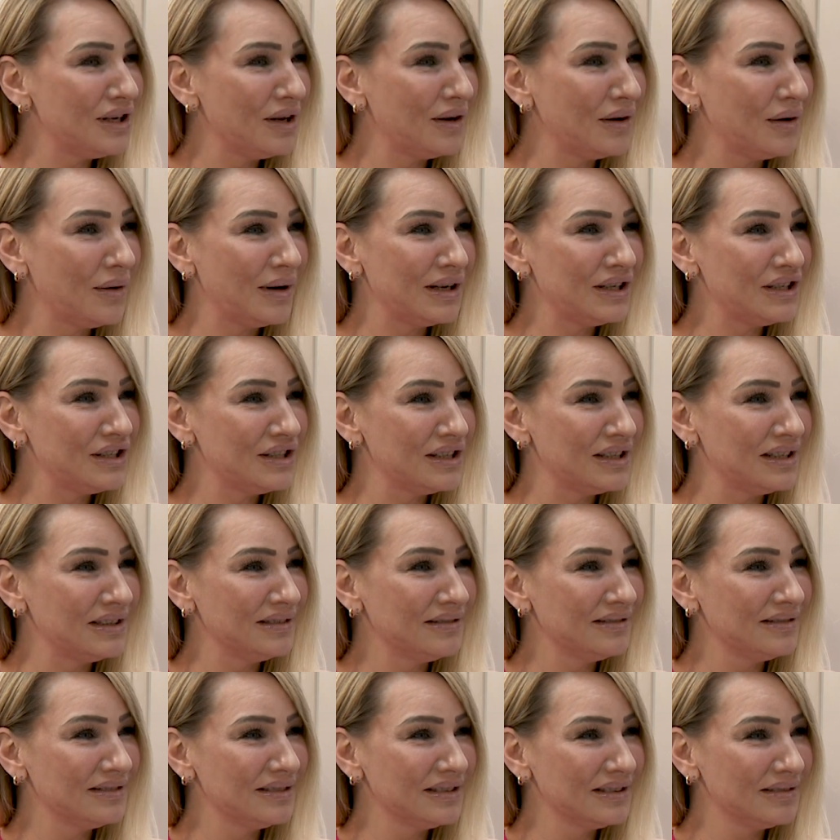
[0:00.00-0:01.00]
you a
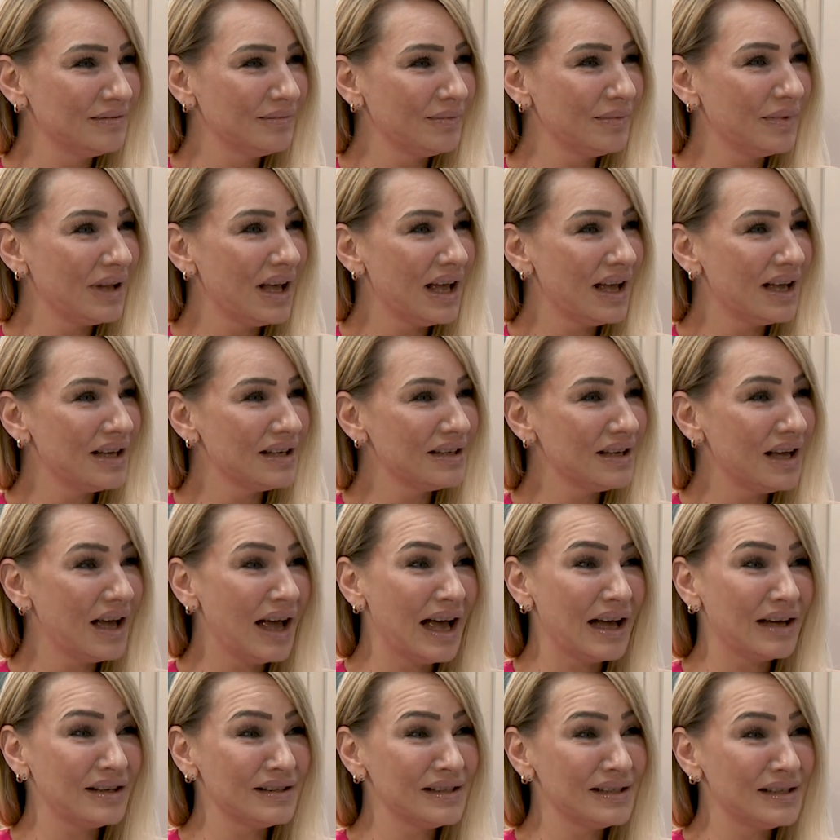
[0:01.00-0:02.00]
question.
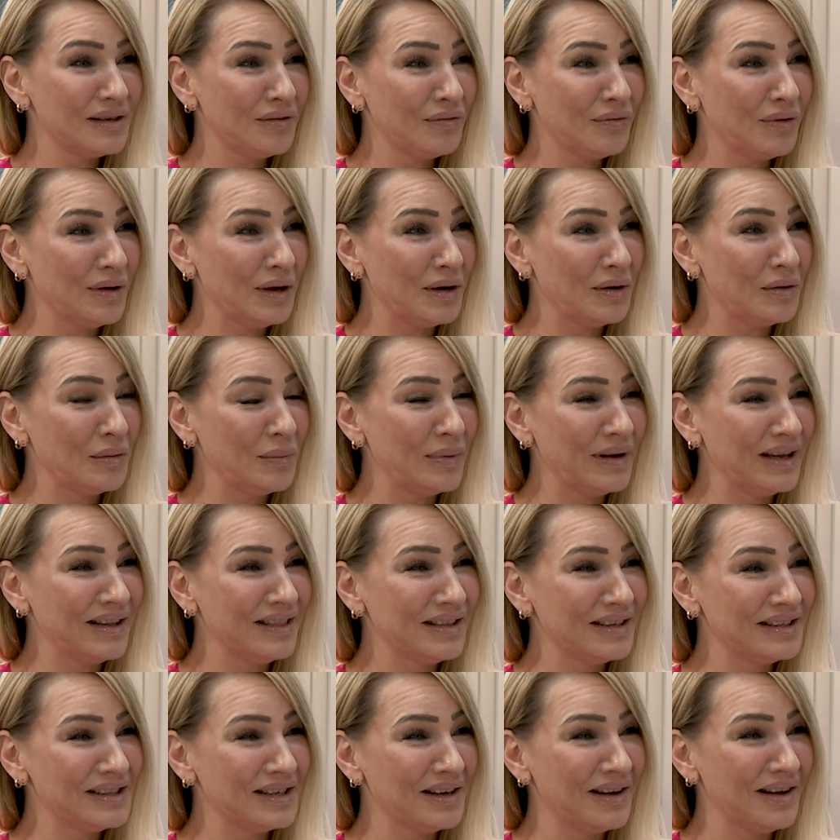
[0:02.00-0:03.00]
How does it feel
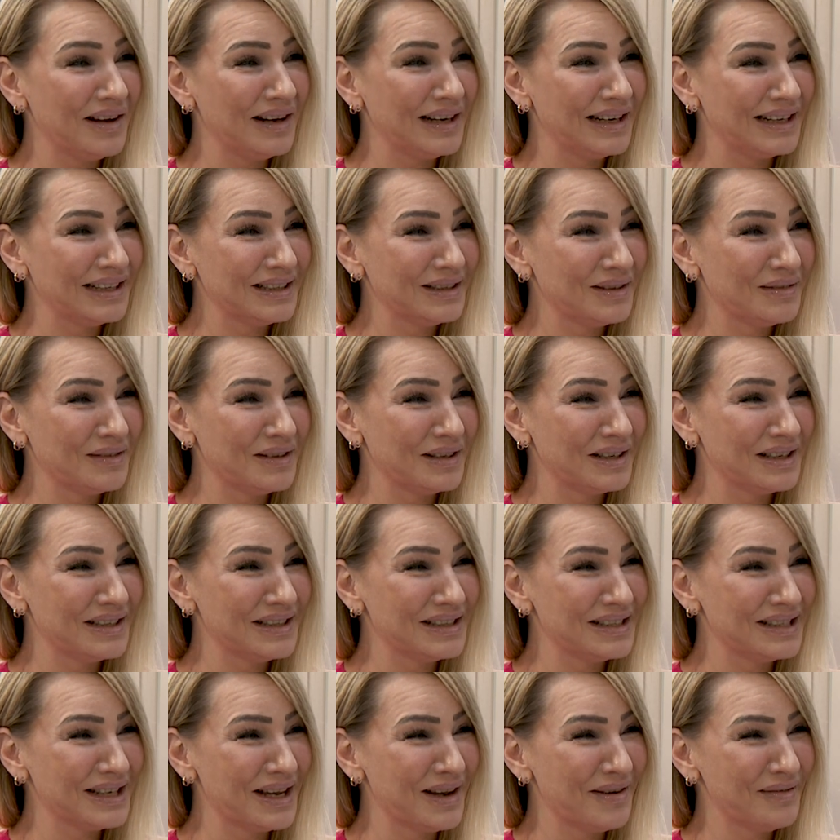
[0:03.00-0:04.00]
being the darling of the
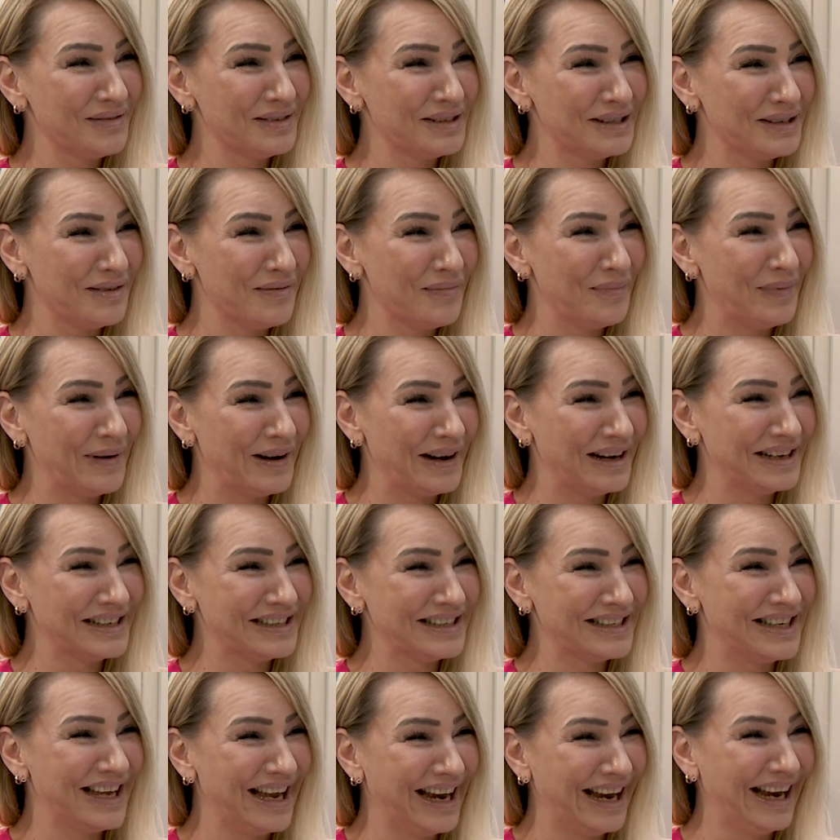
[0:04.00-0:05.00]
Conservative
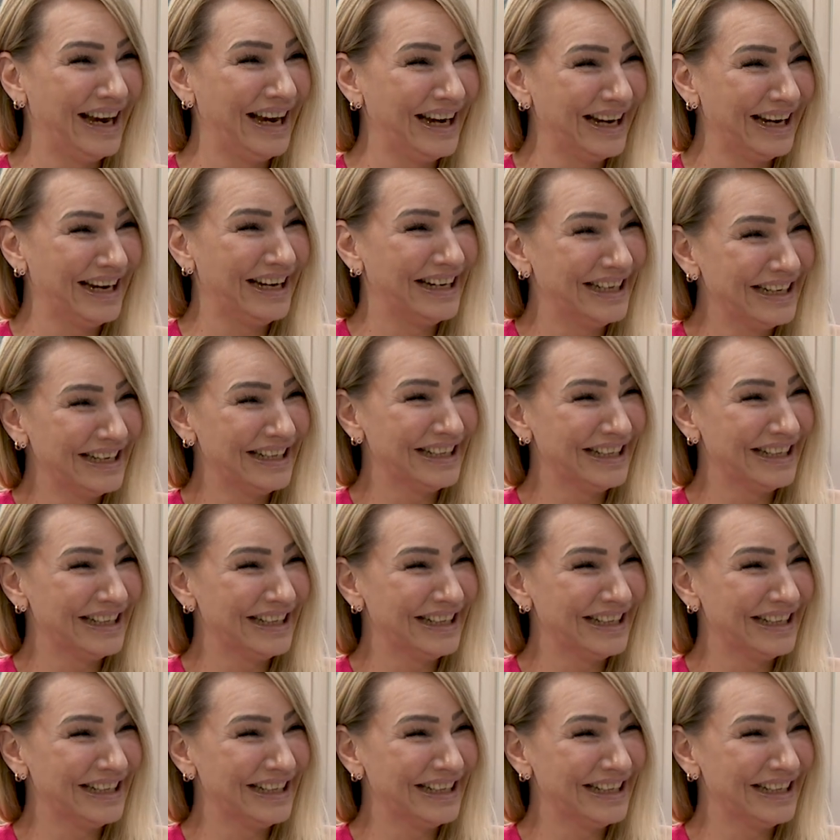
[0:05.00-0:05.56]
Party?